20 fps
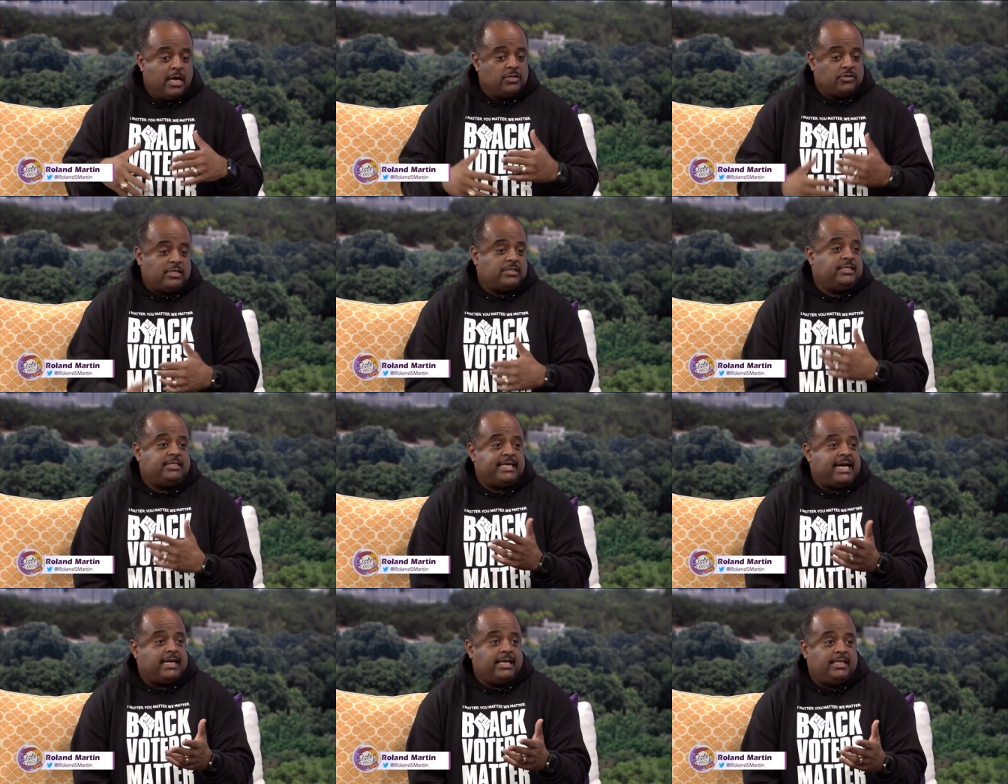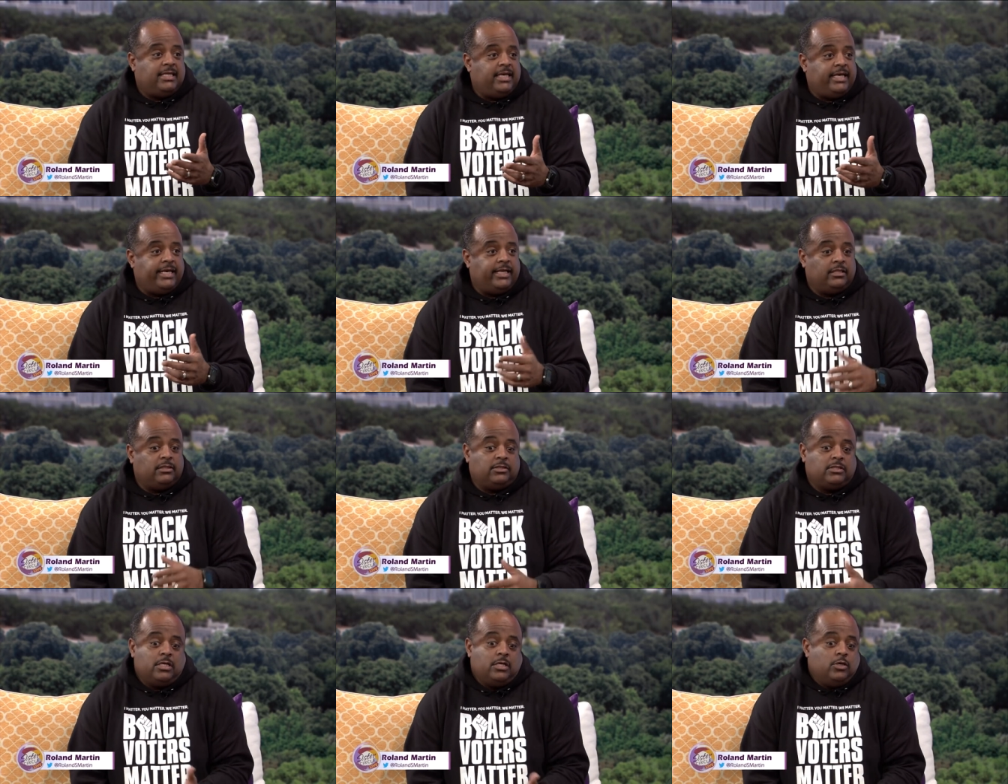So I decided
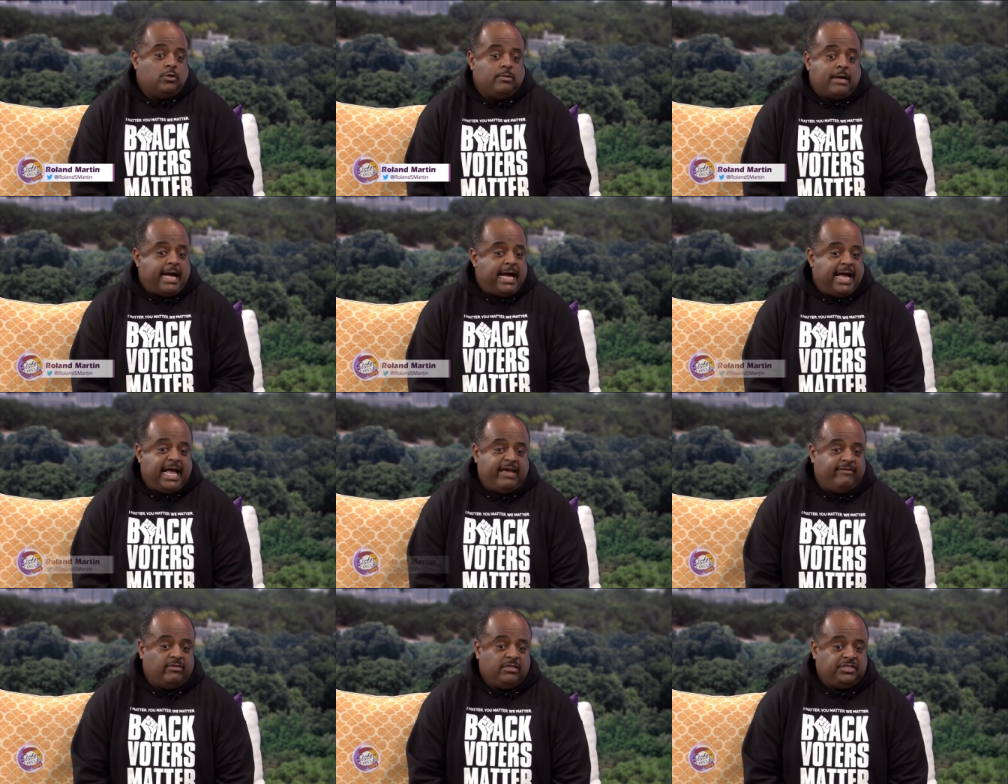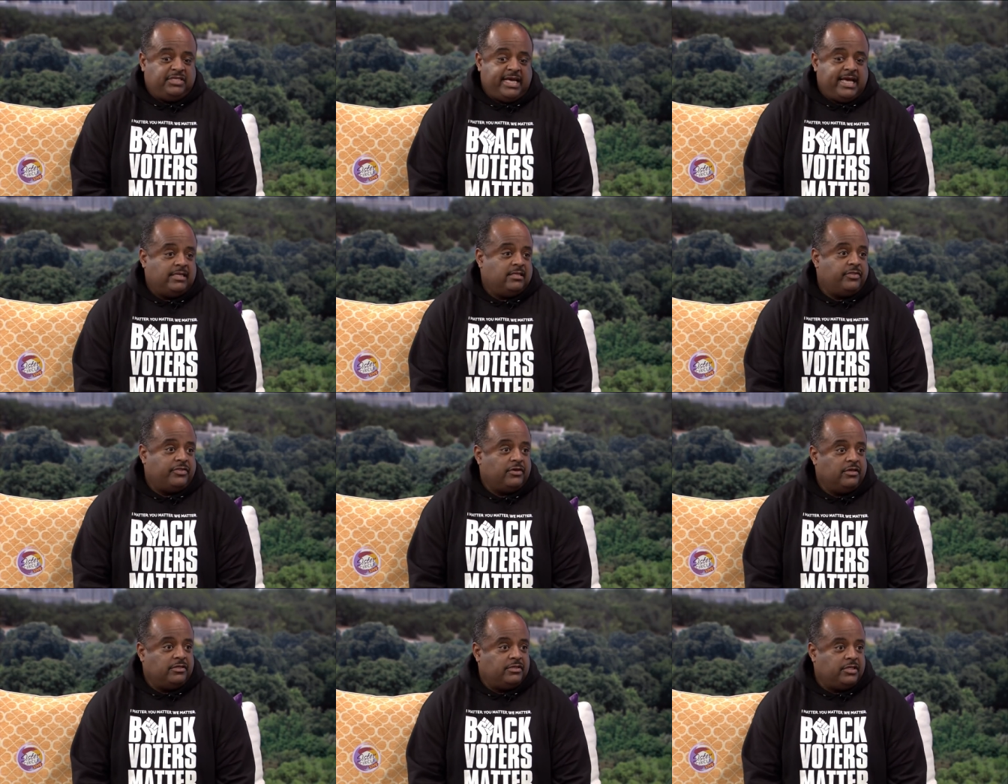then. So I haven't changed
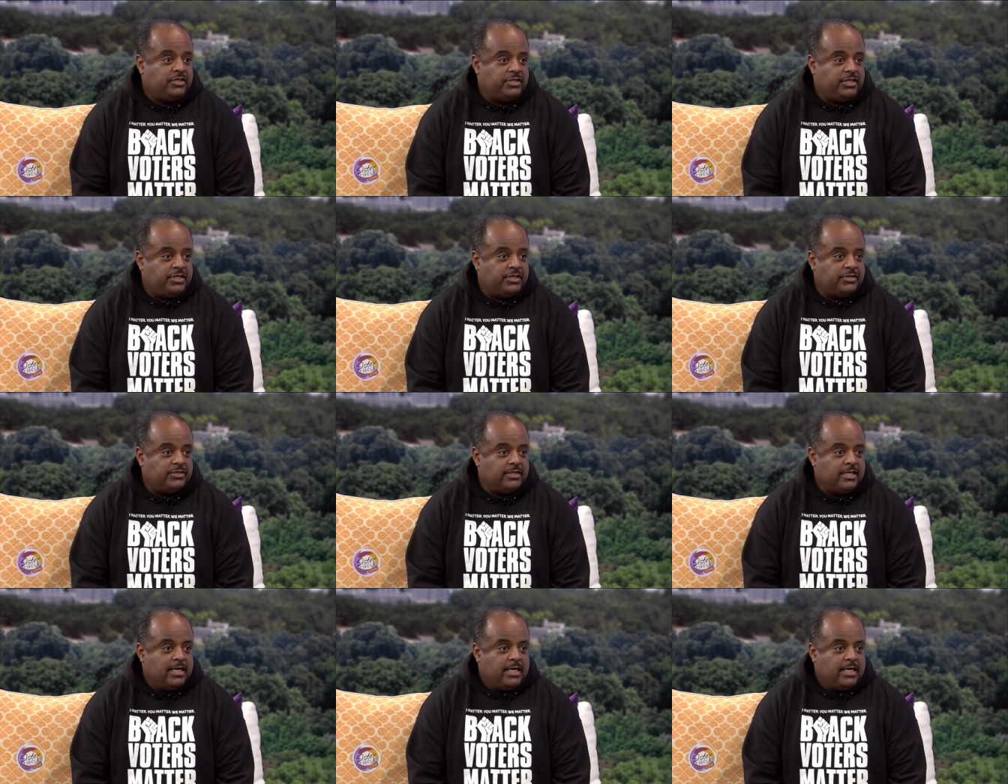in 36 years.